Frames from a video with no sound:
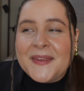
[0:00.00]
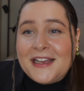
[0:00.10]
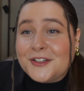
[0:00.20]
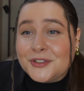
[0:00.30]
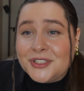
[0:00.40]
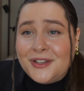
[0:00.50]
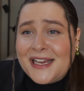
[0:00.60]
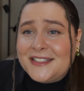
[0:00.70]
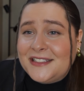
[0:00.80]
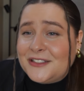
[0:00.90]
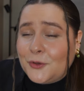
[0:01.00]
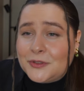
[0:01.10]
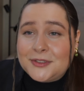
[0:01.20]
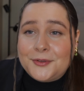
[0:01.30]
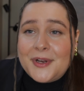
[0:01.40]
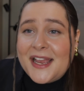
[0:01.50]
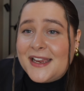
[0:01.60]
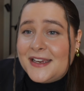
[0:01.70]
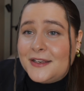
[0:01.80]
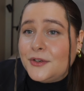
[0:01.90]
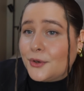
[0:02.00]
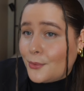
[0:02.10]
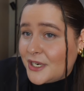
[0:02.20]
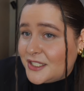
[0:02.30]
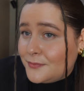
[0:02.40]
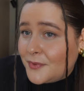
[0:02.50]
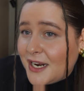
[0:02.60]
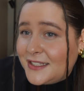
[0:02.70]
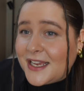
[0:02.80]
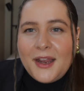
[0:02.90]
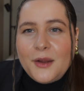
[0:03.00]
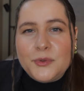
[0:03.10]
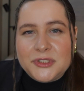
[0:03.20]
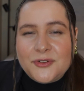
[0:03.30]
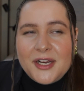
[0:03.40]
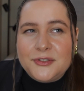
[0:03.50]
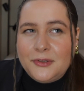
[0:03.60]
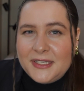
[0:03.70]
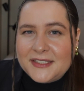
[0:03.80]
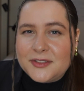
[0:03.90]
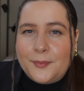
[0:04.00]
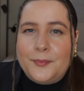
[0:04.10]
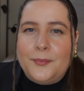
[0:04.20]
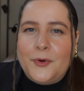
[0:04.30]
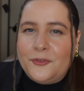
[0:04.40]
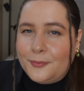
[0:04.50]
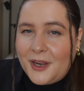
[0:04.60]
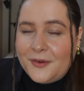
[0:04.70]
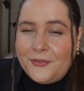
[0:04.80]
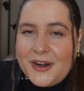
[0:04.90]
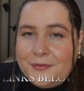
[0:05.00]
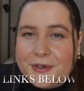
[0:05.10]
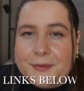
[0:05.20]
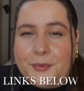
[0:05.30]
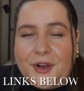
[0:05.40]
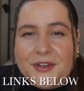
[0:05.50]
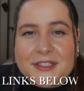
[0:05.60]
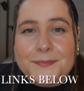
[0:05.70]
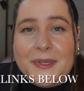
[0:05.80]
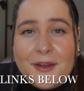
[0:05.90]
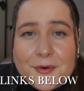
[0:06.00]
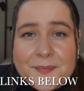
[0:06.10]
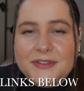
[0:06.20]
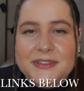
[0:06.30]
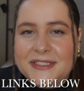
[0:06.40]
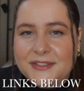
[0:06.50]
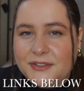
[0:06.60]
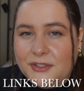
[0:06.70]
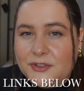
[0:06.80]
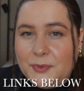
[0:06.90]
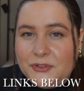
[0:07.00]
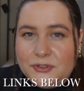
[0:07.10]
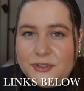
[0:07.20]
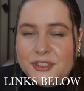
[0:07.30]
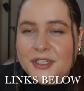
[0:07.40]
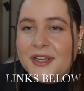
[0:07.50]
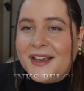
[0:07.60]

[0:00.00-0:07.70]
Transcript: And Crystal Haze is also a Norwegian brand. I will try to link some of my favorite products below. This is not sponsored.